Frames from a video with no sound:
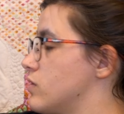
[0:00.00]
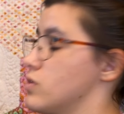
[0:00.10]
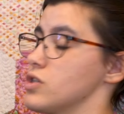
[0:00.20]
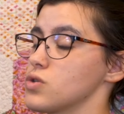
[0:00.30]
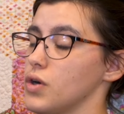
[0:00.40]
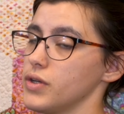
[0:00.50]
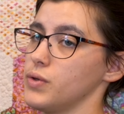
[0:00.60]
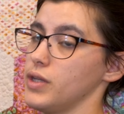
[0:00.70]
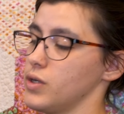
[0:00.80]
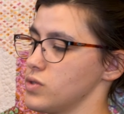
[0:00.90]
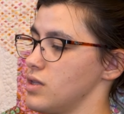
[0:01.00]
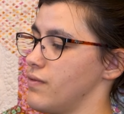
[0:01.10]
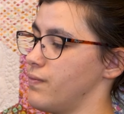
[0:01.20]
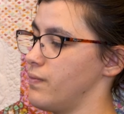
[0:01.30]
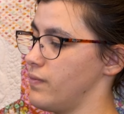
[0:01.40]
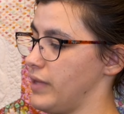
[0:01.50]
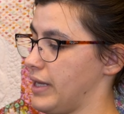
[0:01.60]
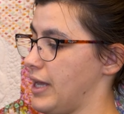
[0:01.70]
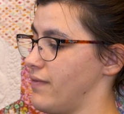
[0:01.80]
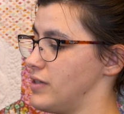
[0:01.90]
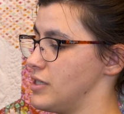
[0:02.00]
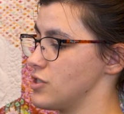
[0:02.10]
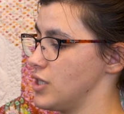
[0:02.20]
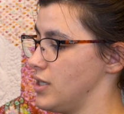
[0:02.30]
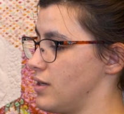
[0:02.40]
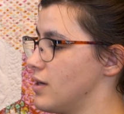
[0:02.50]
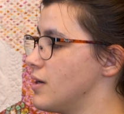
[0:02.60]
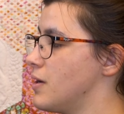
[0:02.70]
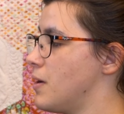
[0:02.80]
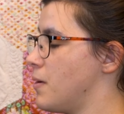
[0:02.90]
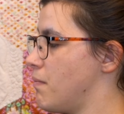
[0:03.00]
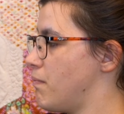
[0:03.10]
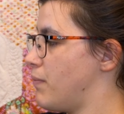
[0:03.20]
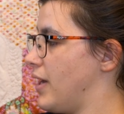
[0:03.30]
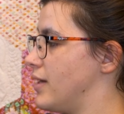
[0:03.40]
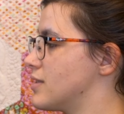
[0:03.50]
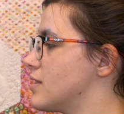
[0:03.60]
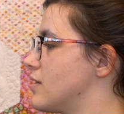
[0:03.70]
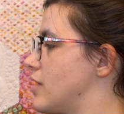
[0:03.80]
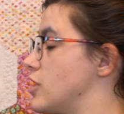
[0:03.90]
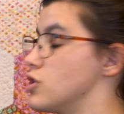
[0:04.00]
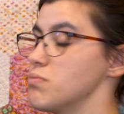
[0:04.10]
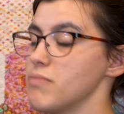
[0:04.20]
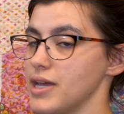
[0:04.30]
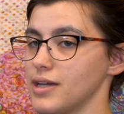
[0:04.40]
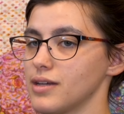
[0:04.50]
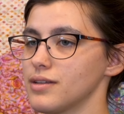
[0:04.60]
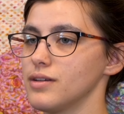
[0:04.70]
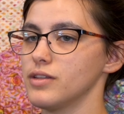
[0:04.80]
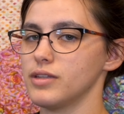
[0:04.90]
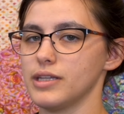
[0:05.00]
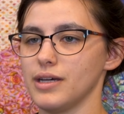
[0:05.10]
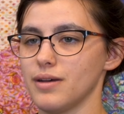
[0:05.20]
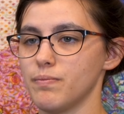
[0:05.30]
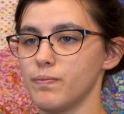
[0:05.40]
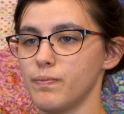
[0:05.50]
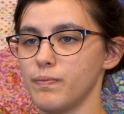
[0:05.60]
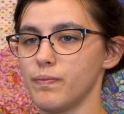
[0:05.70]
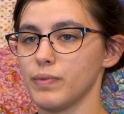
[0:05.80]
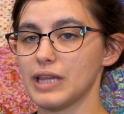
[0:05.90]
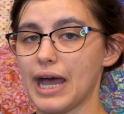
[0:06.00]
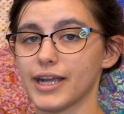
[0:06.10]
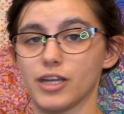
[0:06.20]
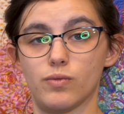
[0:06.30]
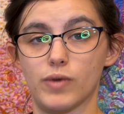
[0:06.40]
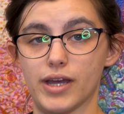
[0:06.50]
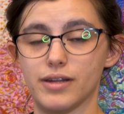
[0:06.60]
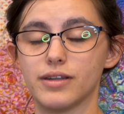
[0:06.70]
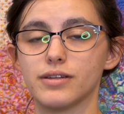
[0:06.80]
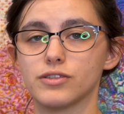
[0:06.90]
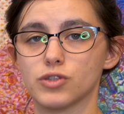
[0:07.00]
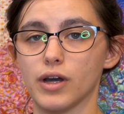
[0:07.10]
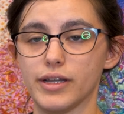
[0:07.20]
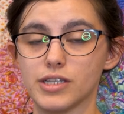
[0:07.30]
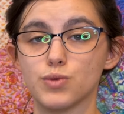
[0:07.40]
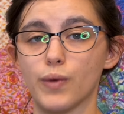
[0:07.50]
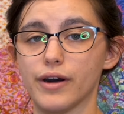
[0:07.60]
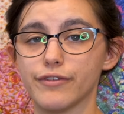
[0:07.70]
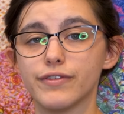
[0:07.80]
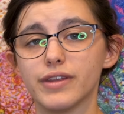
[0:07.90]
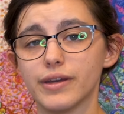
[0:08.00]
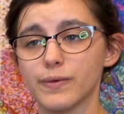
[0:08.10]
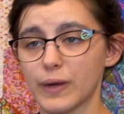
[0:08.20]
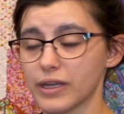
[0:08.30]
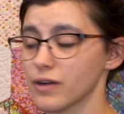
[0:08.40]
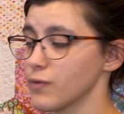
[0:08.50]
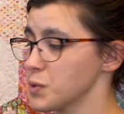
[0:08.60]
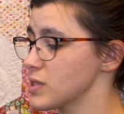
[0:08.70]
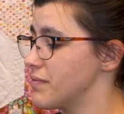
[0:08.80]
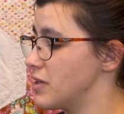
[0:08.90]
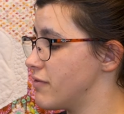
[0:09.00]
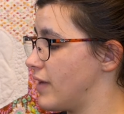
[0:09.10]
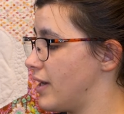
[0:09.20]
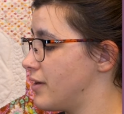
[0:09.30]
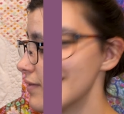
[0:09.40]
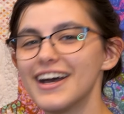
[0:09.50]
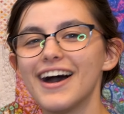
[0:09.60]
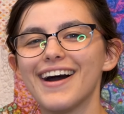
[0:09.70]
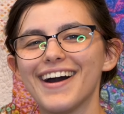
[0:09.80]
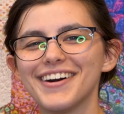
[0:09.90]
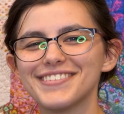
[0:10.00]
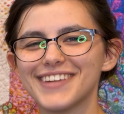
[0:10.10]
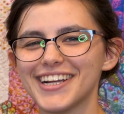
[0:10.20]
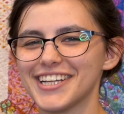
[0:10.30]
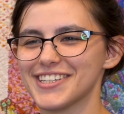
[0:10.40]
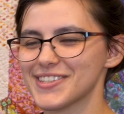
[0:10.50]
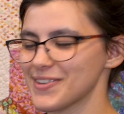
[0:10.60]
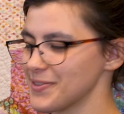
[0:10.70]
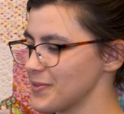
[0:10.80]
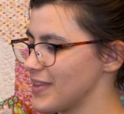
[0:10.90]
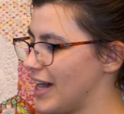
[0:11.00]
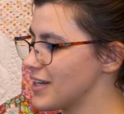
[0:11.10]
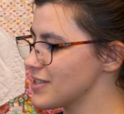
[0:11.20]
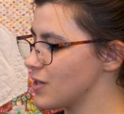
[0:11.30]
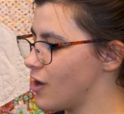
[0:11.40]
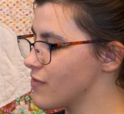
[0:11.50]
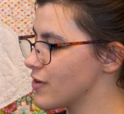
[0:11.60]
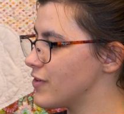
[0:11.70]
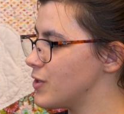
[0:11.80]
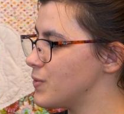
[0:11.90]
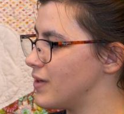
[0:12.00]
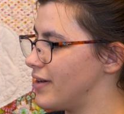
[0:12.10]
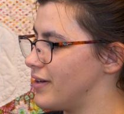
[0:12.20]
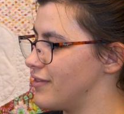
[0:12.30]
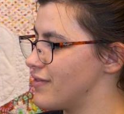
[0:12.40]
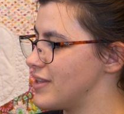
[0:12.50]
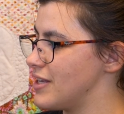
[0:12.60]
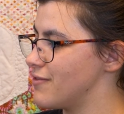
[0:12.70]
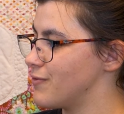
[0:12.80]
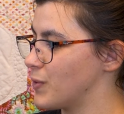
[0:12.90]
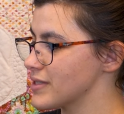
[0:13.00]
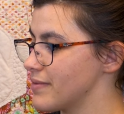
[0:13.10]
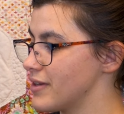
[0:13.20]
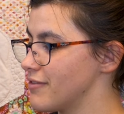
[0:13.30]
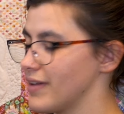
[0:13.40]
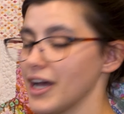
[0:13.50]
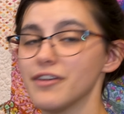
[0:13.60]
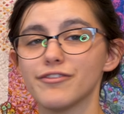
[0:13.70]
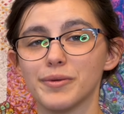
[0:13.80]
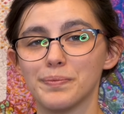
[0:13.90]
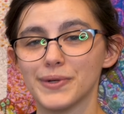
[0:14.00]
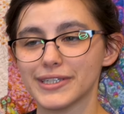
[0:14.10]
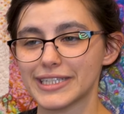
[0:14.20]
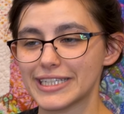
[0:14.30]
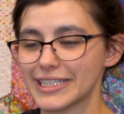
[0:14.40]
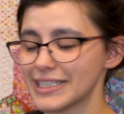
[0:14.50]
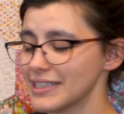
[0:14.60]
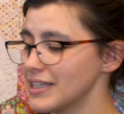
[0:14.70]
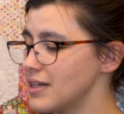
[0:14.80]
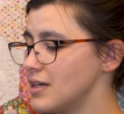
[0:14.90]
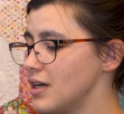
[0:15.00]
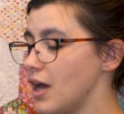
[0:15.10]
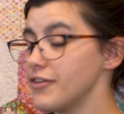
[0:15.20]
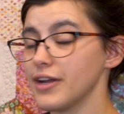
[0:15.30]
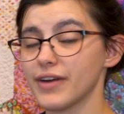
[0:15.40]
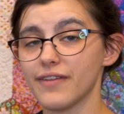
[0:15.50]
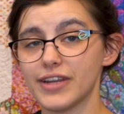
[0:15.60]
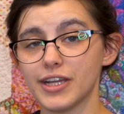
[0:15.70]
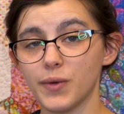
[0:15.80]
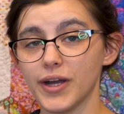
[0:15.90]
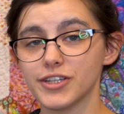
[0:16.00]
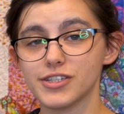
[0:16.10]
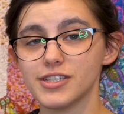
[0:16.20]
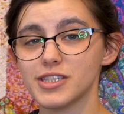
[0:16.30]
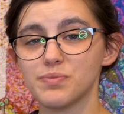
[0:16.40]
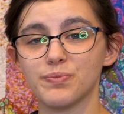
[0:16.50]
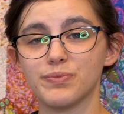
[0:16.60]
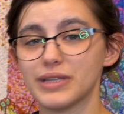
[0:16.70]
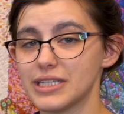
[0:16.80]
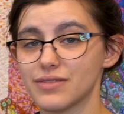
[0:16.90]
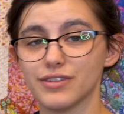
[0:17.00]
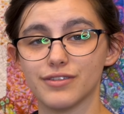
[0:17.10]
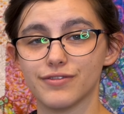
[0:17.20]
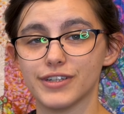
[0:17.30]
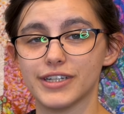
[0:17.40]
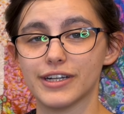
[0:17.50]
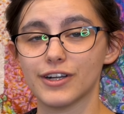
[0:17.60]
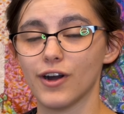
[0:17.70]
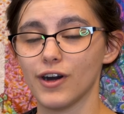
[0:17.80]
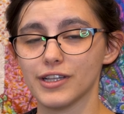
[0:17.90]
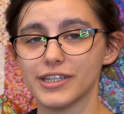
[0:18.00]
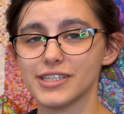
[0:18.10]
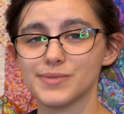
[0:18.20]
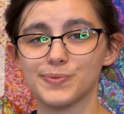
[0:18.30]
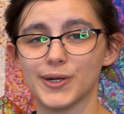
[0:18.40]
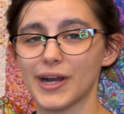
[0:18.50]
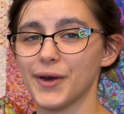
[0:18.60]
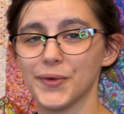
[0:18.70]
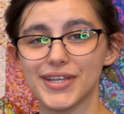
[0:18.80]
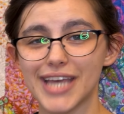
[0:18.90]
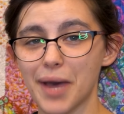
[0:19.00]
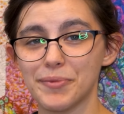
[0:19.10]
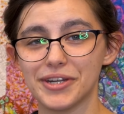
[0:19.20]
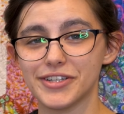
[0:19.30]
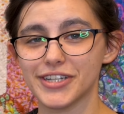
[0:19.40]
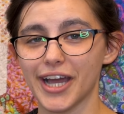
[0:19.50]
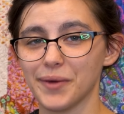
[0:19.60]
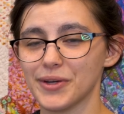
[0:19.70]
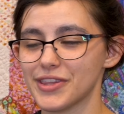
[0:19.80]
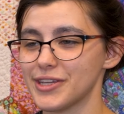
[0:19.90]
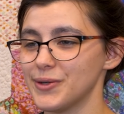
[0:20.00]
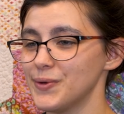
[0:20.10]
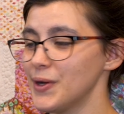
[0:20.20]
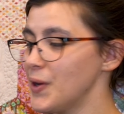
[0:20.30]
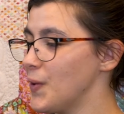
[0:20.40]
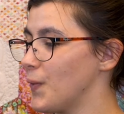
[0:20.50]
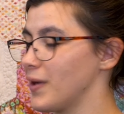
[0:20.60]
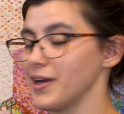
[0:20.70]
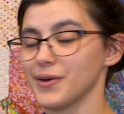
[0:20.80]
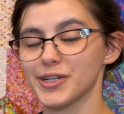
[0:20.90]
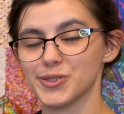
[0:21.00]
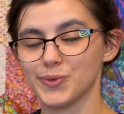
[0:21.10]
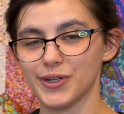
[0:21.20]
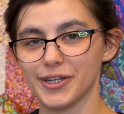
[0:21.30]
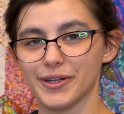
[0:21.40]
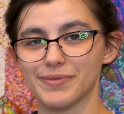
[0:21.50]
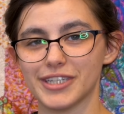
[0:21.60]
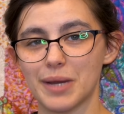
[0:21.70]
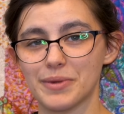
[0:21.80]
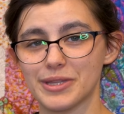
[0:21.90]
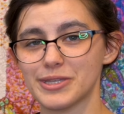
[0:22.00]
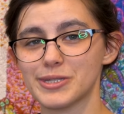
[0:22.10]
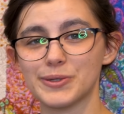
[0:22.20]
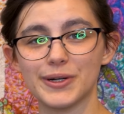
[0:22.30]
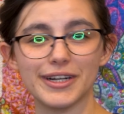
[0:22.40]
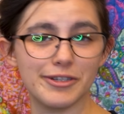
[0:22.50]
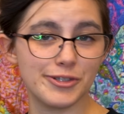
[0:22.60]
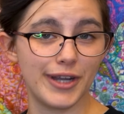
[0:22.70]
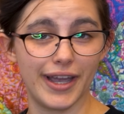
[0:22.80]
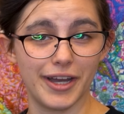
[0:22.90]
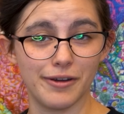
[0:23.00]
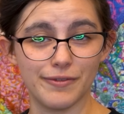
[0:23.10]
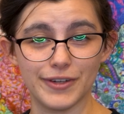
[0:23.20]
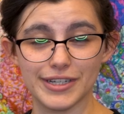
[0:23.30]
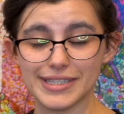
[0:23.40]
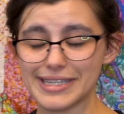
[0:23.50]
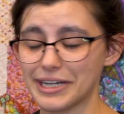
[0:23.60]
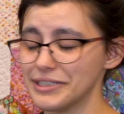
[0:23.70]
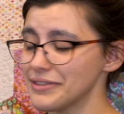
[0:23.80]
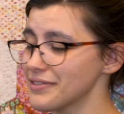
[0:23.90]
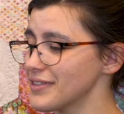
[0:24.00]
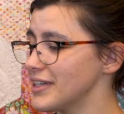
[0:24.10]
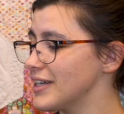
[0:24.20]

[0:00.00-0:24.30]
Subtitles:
So the trolley only goes to the Kaffe Edition, but they do make the black and red trolley as well for the regular 475. Alrighty, so that is an overview of the 475 from Bernina. If you ever have any questions, please feel free to call us. We're always happy to chat with you, or you're always welcome to come into the store and try it out for yourself.